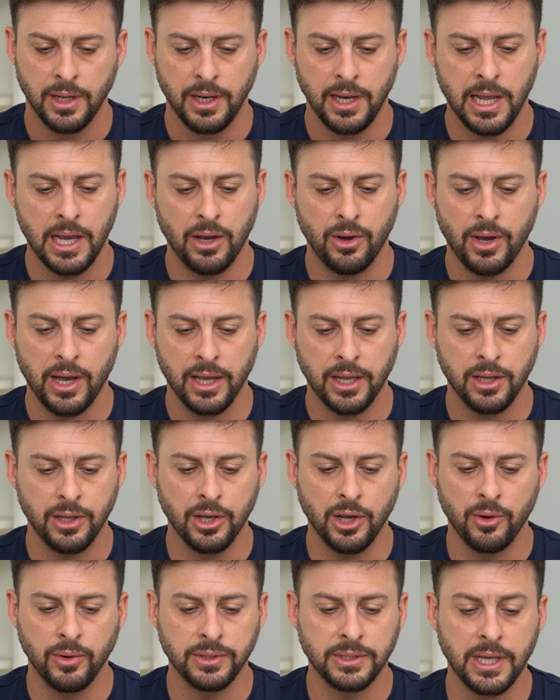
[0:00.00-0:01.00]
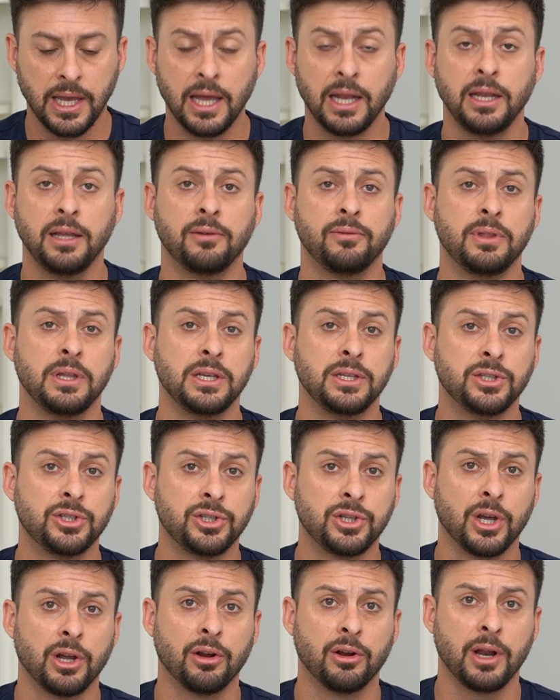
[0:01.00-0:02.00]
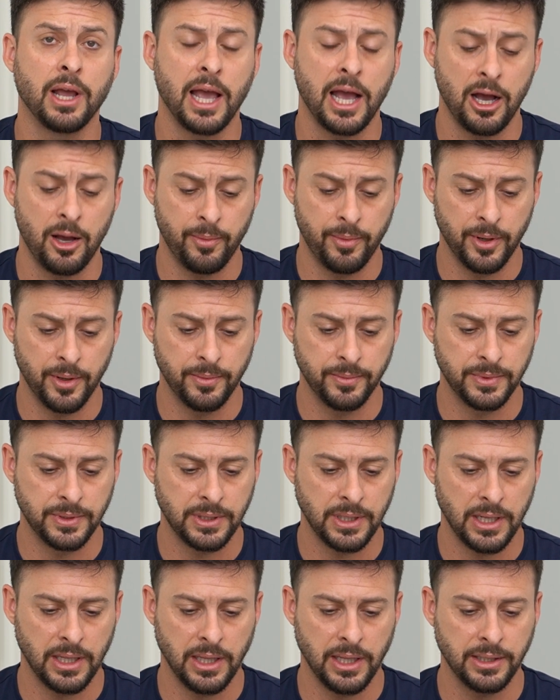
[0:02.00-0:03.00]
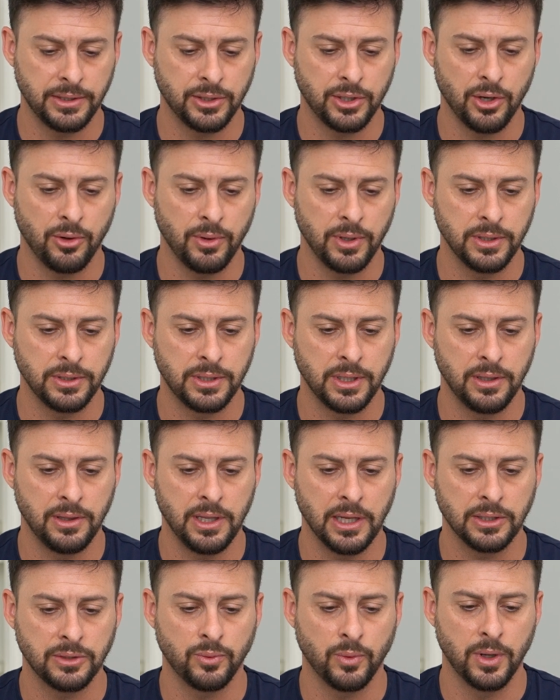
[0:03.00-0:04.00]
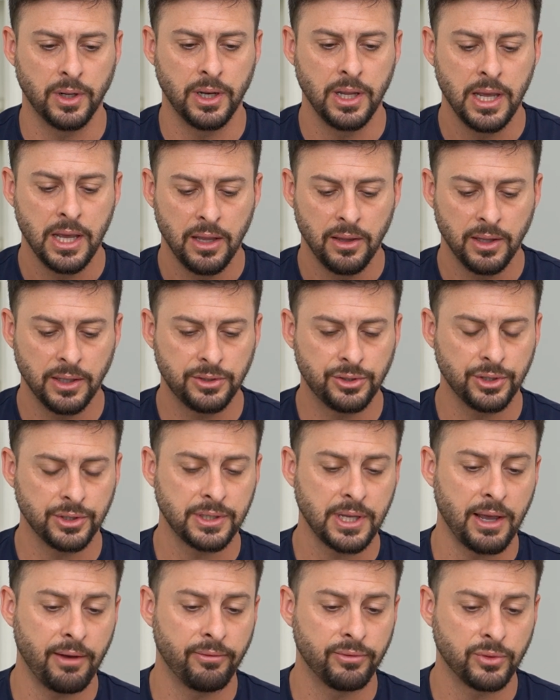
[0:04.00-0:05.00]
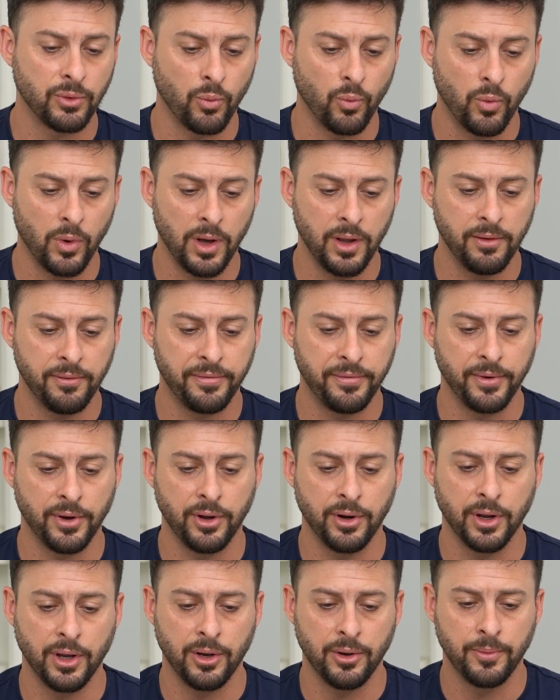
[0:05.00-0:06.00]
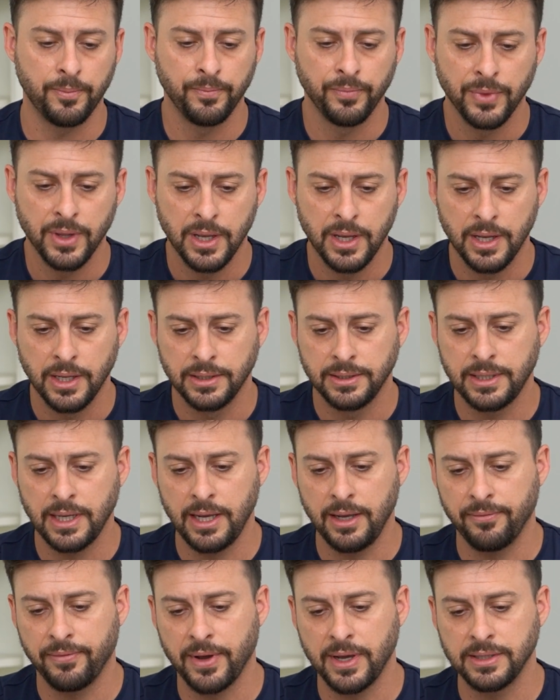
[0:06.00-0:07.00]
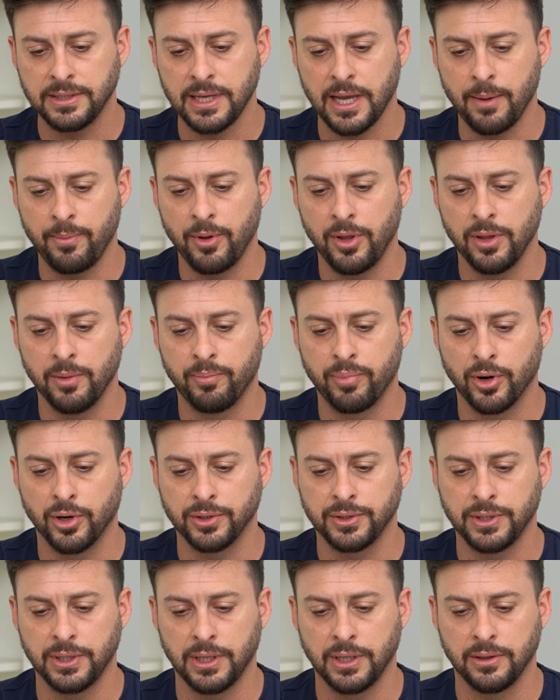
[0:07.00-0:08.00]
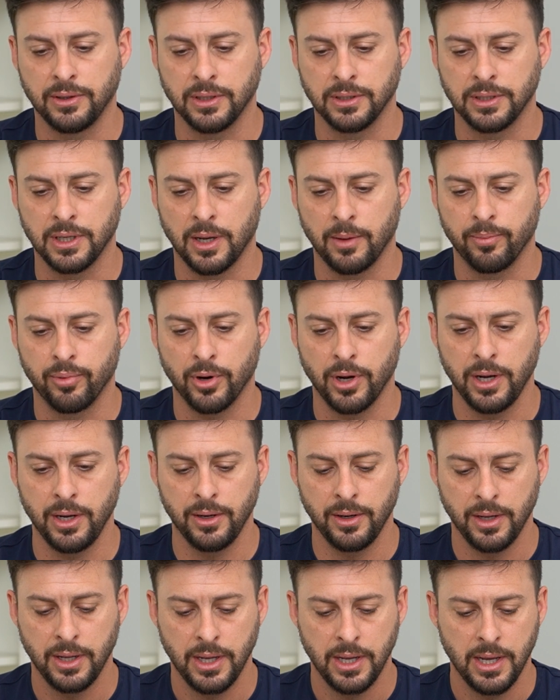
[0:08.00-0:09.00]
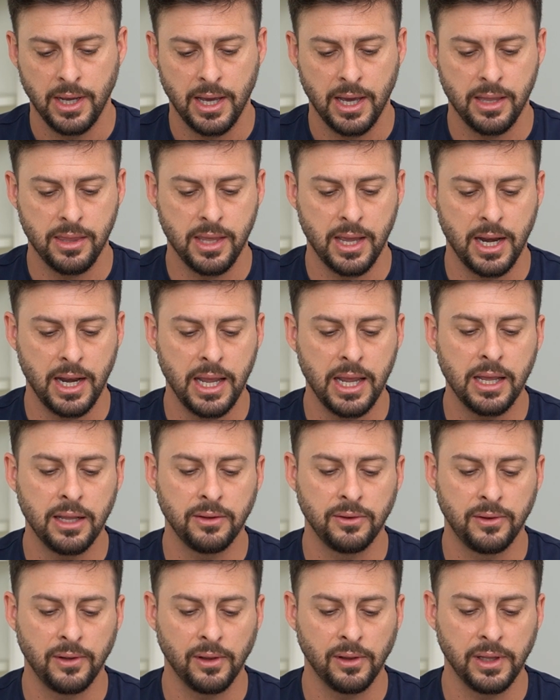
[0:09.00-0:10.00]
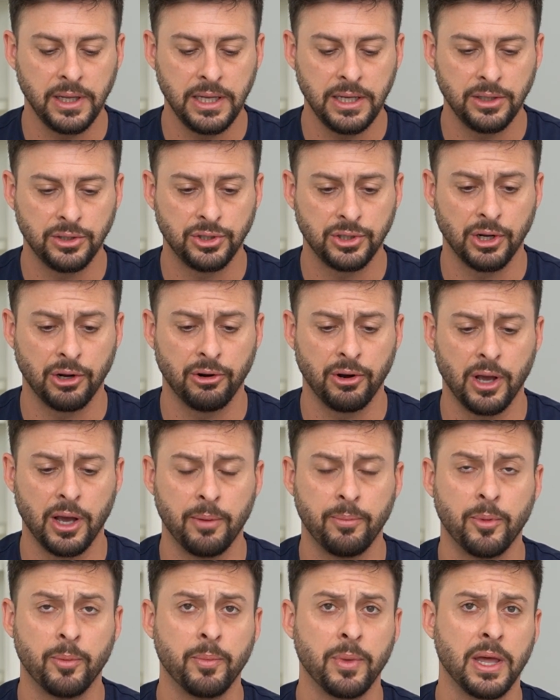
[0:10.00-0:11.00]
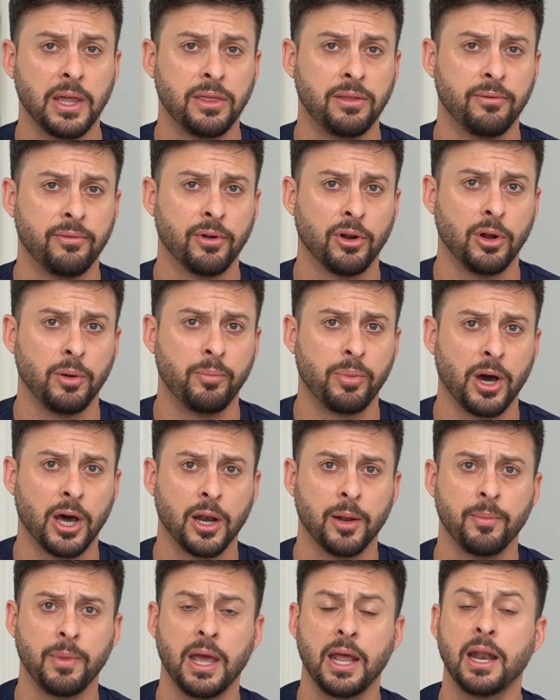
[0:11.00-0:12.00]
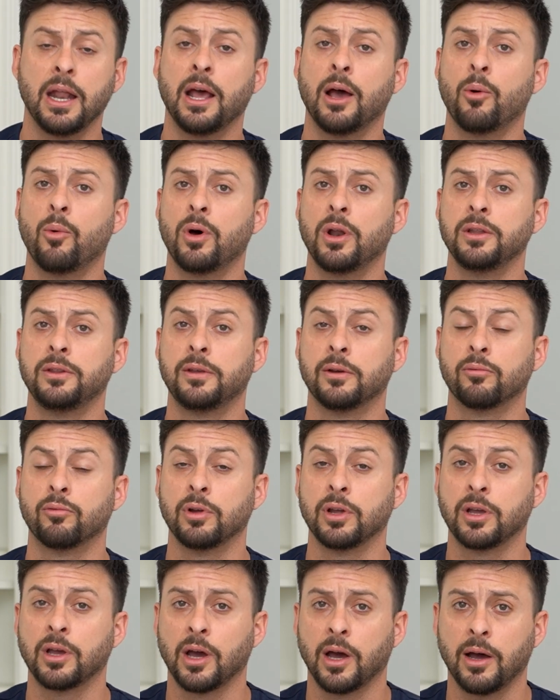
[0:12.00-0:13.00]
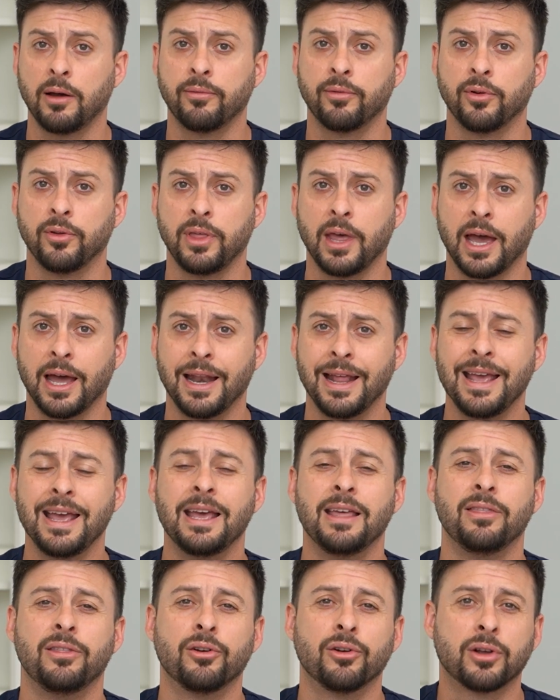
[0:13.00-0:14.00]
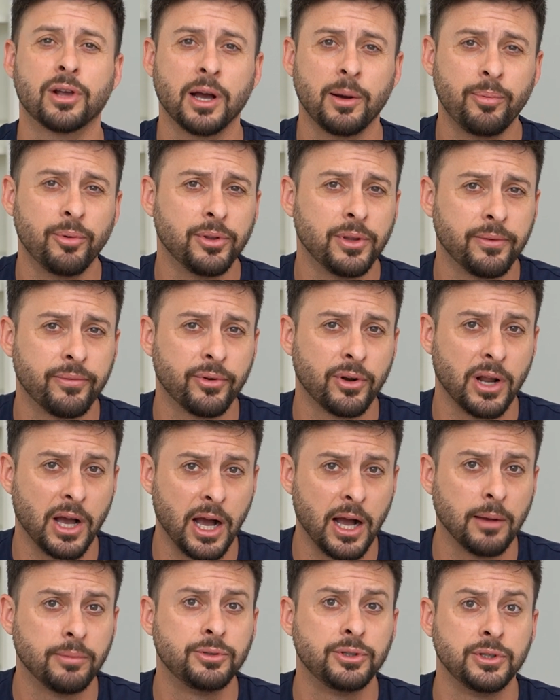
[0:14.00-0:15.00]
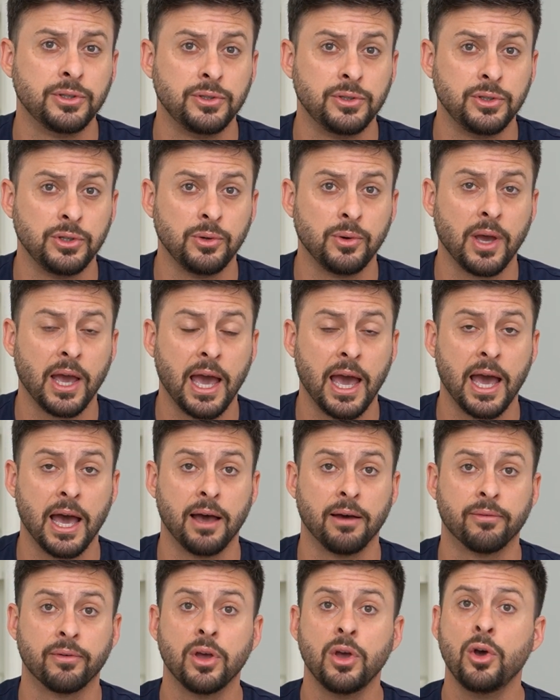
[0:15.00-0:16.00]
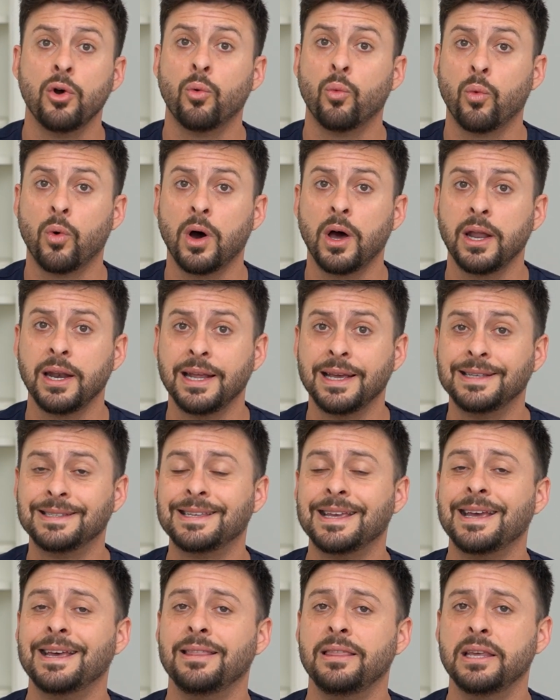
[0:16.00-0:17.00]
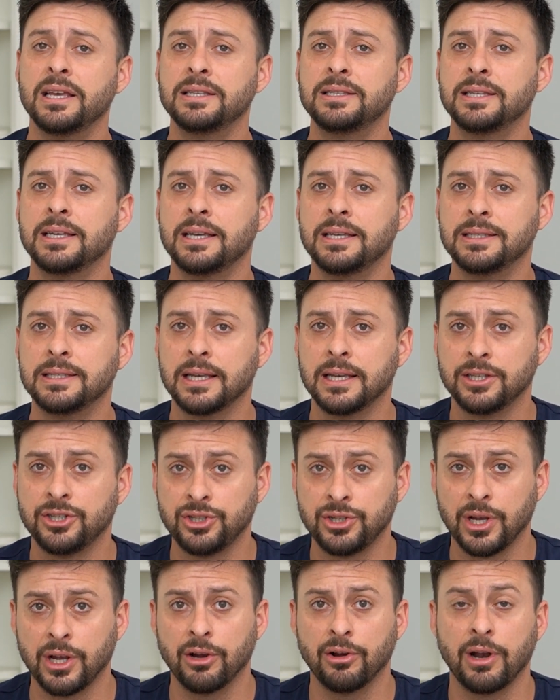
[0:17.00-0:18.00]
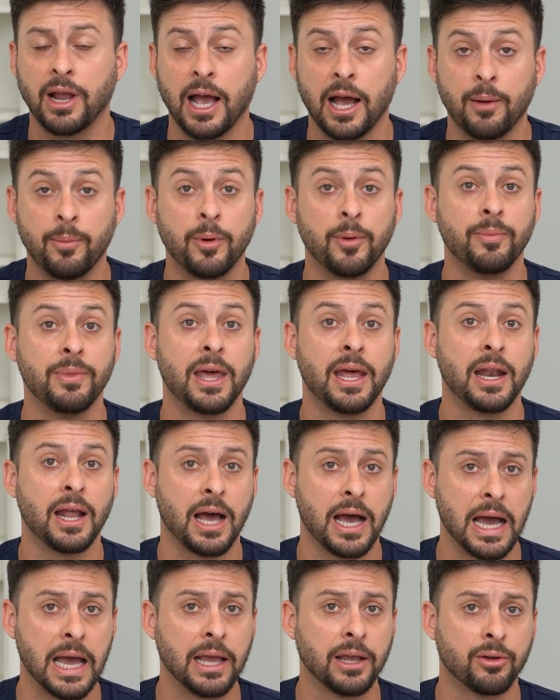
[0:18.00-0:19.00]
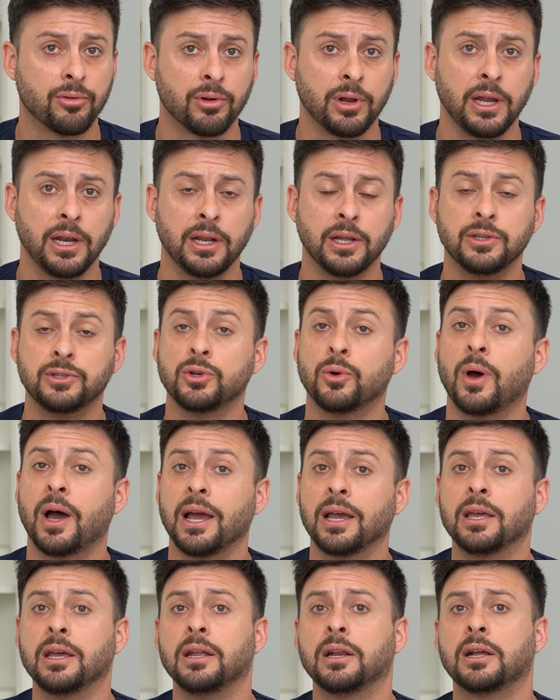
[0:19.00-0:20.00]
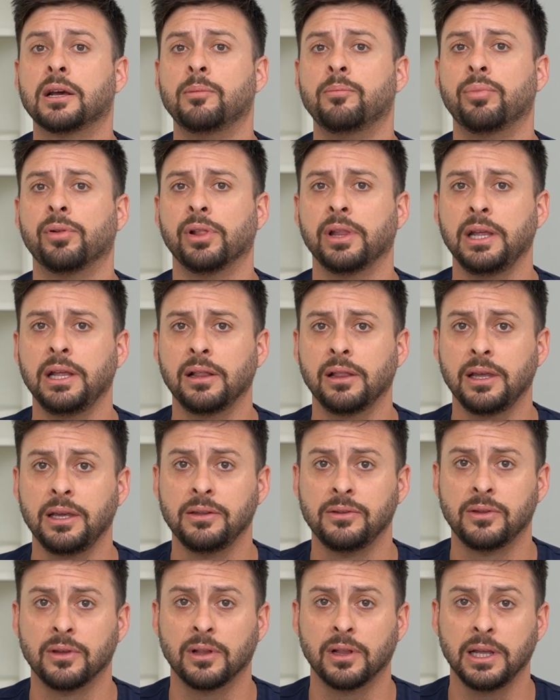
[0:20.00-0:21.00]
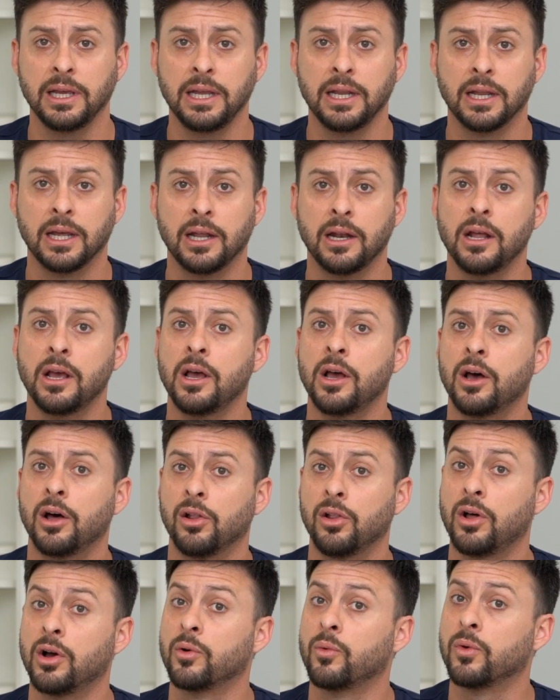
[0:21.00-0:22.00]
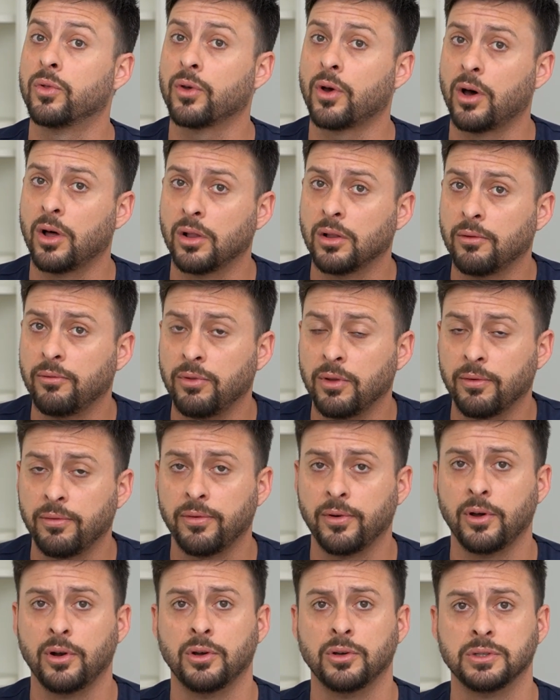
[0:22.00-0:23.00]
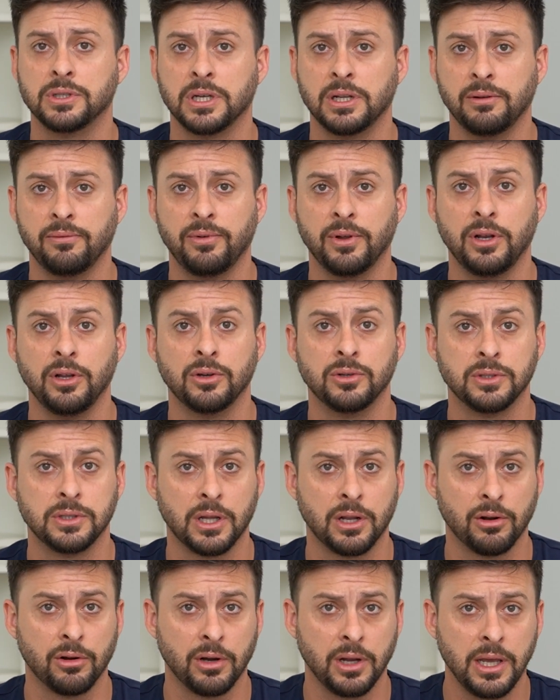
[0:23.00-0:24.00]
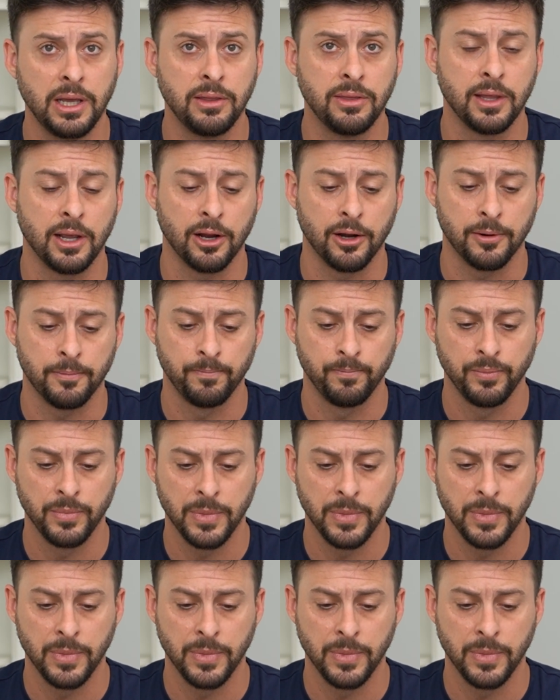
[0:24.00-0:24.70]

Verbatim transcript: Now, I can go into any of these shared albums. Let's go into this one. This just has one photo. Say if I tap on the person at the top right, and then hit delete shared album at the very bottom. And I wanted to recover that. There are a couple different options you have. One is, this is a shared album that I created, so I can completely delete it along with all of the photos and videos that are in there.